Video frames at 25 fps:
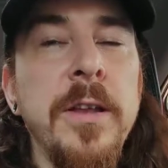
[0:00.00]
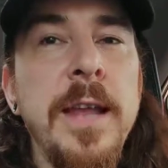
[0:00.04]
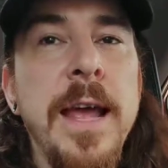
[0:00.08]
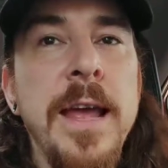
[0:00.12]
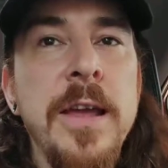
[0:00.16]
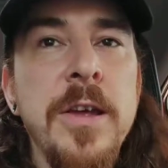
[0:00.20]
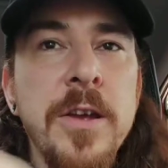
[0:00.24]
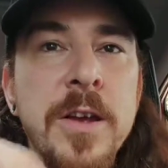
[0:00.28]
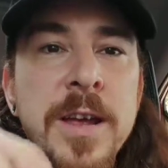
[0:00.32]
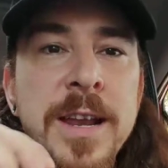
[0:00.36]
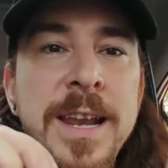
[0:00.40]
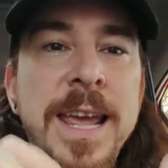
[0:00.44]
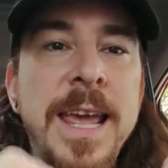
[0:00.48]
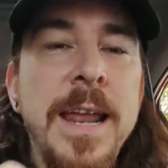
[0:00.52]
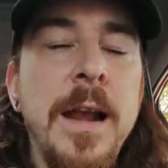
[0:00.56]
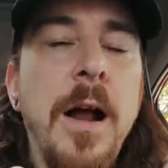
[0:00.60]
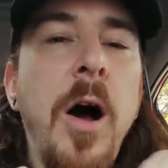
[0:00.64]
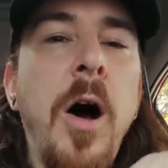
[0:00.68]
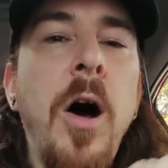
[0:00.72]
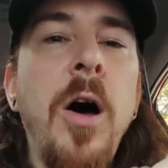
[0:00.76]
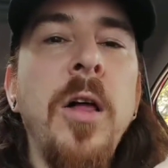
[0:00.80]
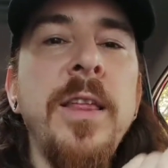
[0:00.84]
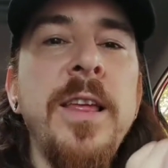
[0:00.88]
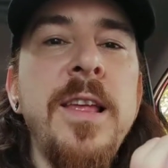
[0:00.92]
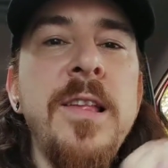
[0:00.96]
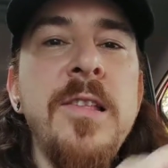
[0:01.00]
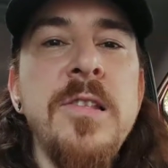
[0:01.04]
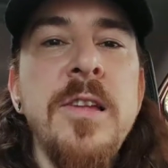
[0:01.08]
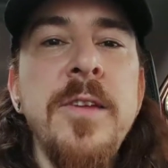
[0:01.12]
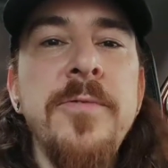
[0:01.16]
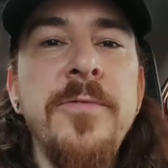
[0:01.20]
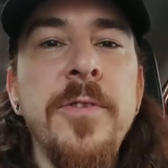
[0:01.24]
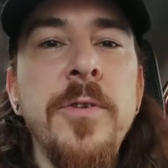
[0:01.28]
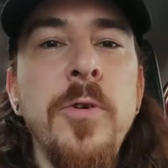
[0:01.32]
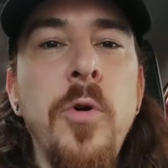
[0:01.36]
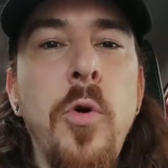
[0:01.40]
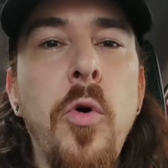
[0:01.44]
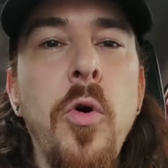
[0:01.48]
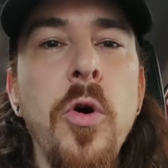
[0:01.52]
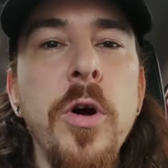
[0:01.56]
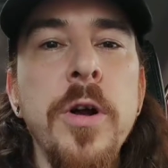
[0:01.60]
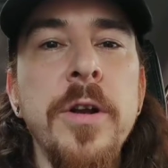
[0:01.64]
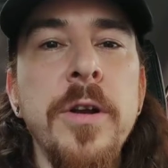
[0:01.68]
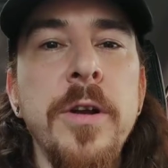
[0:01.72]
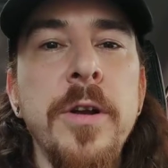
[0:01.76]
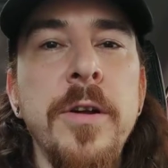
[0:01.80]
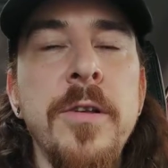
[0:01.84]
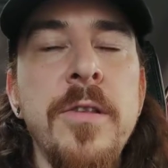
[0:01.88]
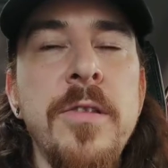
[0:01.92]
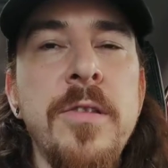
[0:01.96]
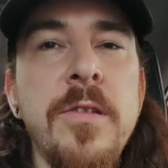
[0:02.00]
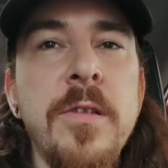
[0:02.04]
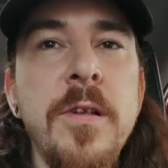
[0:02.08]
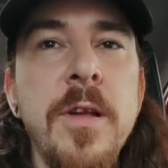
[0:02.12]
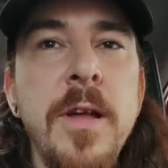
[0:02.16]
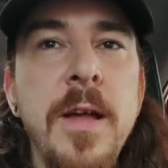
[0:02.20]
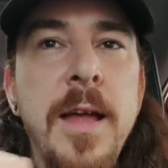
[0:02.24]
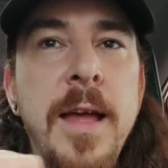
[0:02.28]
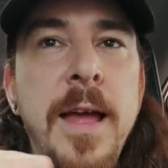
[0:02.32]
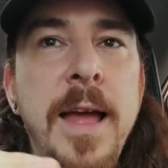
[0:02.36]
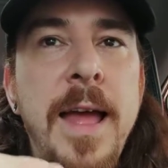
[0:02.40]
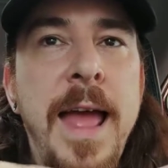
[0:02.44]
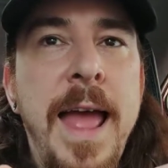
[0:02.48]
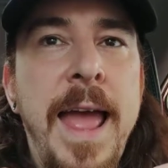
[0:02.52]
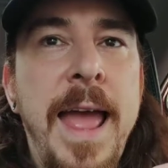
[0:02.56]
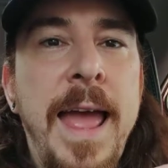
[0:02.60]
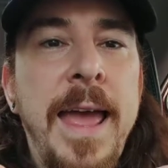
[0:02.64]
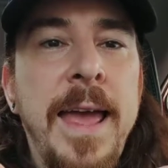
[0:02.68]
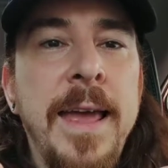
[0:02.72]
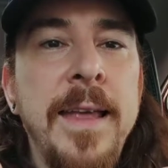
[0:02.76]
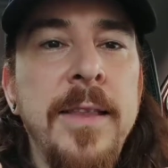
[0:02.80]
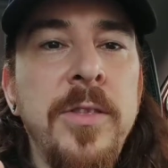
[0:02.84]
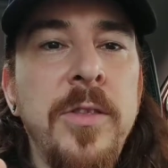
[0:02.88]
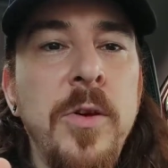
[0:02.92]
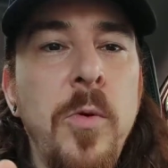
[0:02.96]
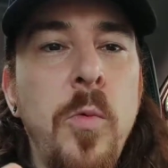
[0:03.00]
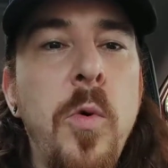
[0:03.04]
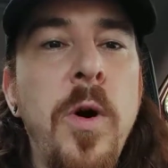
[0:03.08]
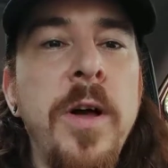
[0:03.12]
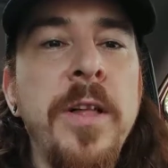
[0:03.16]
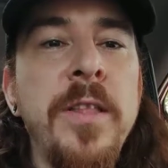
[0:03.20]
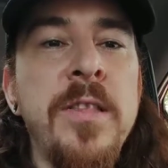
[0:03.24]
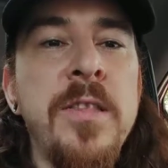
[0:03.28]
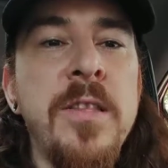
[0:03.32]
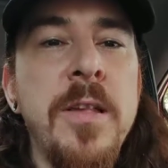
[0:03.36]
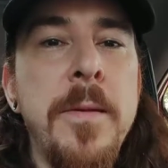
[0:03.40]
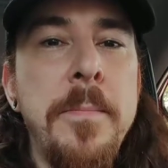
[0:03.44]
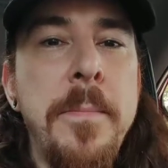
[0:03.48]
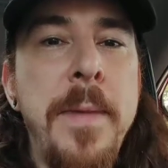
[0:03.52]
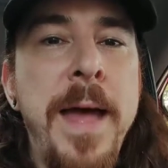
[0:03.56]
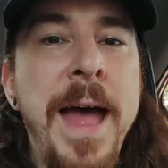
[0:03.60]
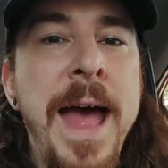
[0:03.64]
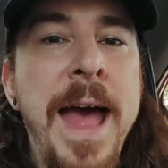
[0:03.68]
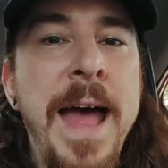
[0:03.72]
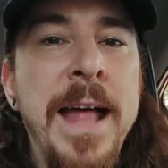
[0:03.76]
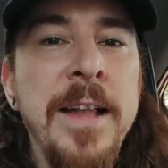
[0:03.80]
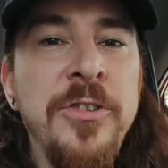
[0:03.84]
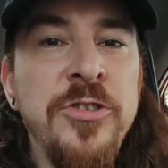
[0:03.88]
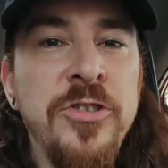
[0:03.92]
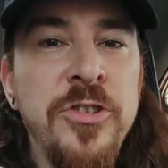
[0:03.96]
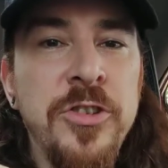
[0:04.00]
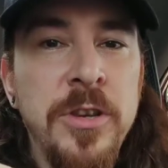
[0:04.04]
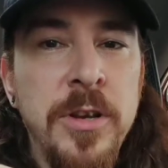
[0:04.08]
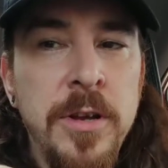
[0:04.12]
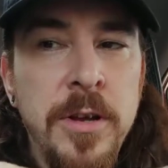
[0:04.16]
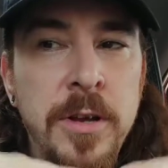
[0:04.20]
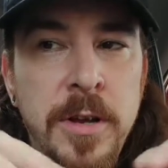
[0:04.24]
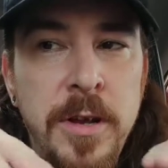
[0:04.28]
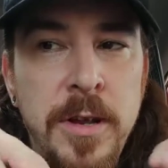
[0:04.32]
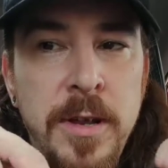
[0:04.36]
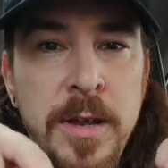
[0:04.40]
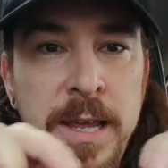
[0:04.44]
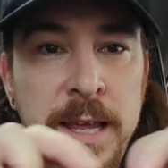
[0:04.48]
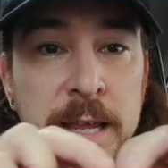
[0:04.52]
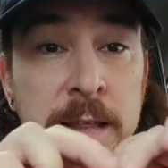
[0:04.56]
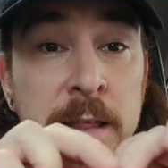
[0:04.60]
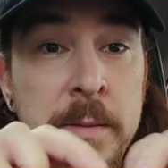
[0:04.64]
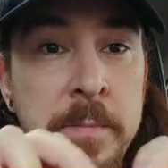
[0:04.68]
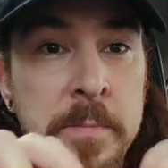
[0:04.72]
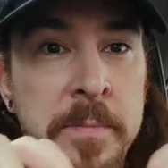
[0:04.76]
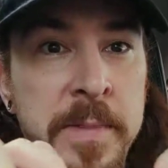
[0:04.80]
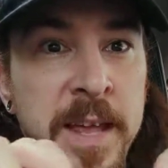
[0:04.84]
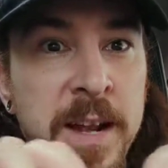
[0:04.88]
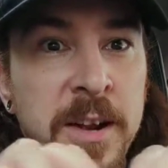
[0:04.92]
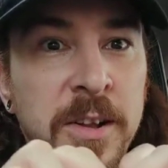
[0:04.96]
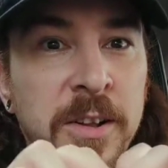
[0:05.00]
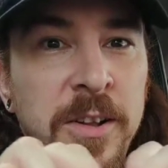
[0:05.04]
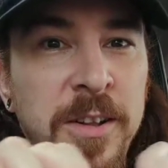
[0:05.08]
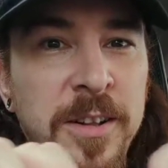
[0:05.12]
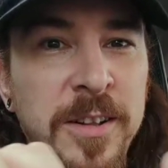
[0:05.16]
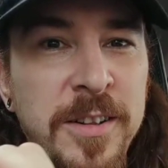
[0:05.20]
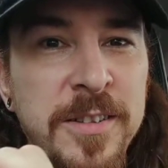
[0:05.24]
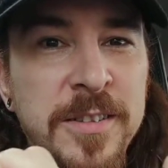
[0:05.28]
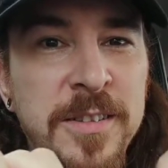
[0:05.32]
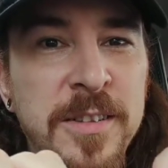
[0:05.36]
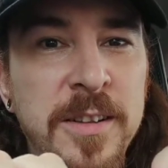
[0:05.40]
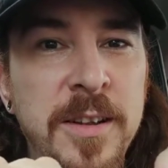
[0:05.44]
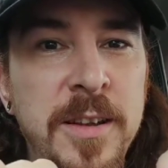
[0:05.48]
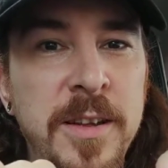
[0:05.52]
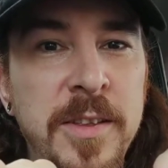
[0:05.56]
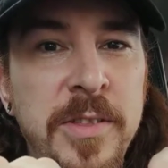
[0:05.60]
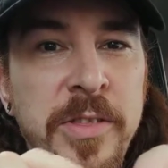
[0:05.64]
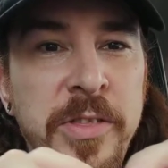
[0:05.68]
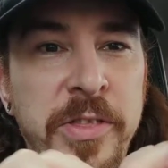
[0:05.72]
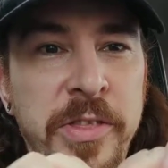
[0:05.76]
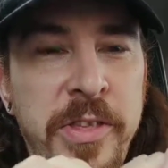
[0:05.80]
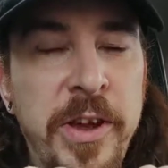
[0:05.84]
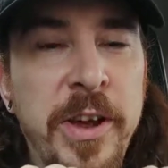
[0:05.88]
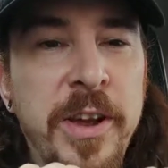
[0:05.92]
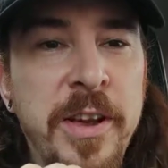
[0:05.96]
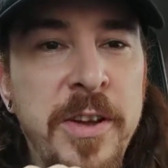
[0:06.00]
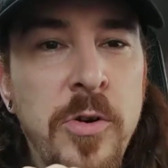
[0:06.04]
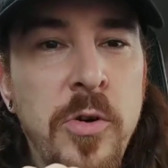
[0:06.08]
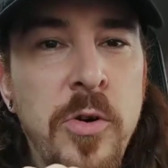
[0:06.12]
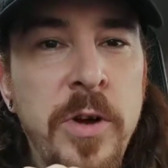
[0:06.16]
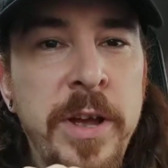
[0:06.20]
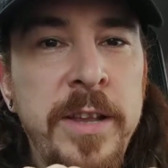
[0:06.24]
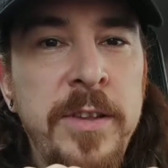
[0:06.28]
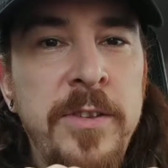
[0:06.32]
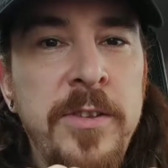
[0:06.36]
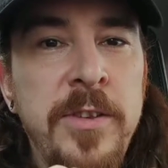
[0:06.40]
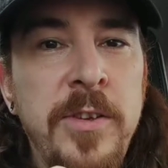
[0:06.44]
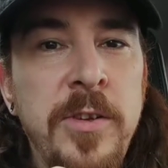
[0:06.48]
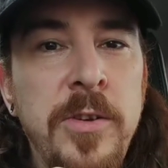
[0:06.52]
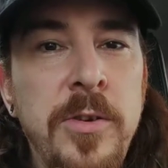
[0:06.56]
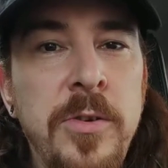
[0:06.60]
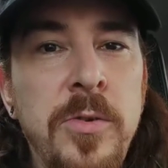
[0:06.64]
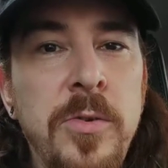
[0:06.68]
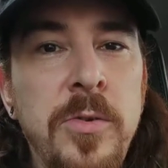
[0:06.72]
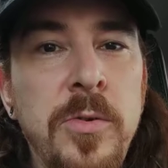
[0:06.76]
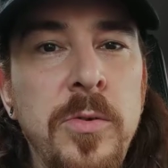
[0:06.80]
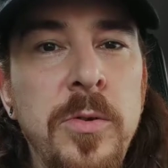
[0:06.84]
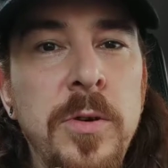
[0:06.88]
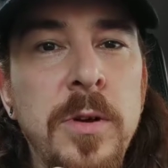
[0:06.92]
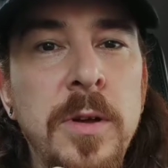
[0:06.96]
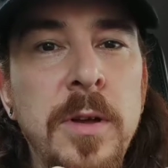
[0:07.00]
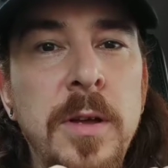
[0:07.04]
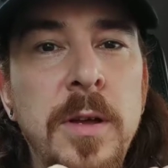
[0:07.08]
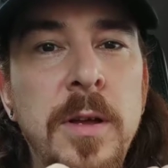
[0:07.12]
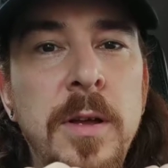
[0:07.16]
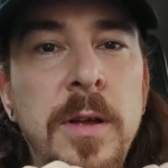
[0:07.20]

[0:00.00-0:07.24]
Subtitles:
Now you're going to get all these different orders, and the ones that match in the middle, they're going to